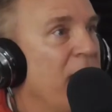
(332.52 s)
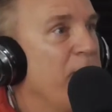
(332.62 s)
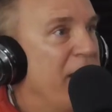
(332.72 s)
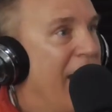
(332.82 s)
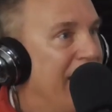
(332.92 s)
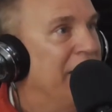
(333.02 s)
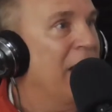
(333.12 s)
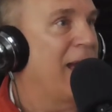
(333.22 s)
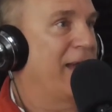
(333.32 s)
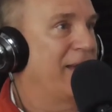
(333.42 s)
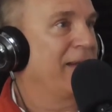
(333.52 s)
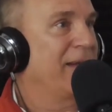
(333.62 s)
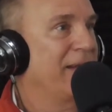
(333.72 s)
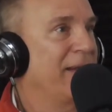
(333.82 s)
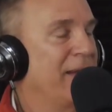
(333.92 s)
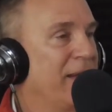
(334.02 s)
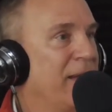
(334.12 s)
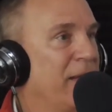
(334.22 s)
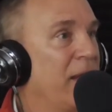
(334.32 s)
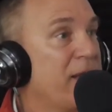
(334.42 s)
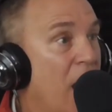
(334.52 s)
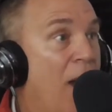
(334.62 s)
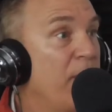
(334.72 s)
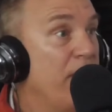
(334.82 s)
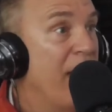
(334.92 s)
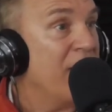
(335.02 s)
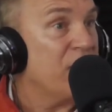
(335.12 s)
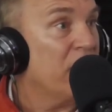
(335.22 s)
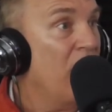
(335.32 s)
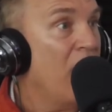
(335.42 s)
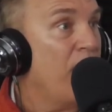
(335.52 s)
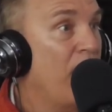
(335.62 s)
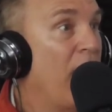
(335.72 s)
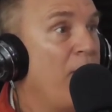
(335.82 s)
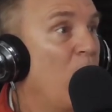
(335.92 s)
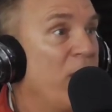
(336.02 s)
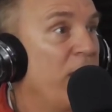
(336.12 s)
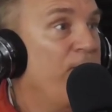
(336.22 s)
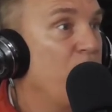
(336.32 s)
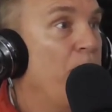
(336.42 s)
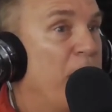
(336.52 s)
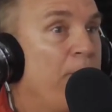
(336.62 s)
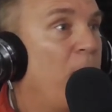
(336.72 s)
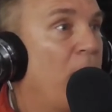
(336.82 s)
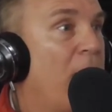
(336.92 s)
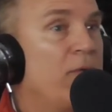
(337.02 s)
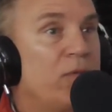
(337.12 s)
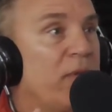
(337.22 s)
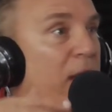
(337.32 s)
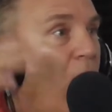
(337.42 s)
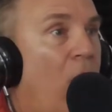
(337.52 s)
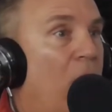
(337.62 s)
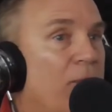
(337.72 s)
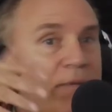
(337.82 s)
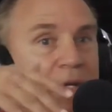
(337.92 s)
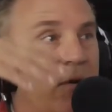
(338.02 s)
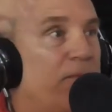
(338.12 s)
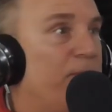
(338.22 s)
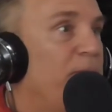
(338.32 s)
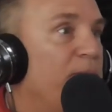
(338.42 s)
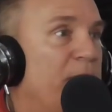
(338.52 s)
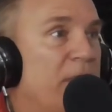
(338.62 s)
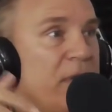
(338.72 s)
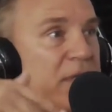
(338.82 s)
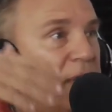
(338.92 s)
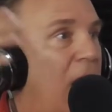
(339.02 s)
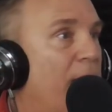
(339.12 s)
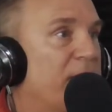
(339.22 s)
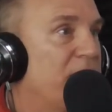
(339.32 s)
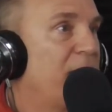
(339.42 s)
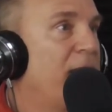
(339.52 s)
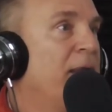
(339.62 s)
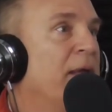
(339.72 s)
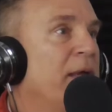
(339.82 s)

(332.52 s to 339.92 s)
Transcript: let me headline. Yeah, like Comedy Magic Club. Right, I'm one right. of the few people. I don't do that all. You know, millions of comics a night.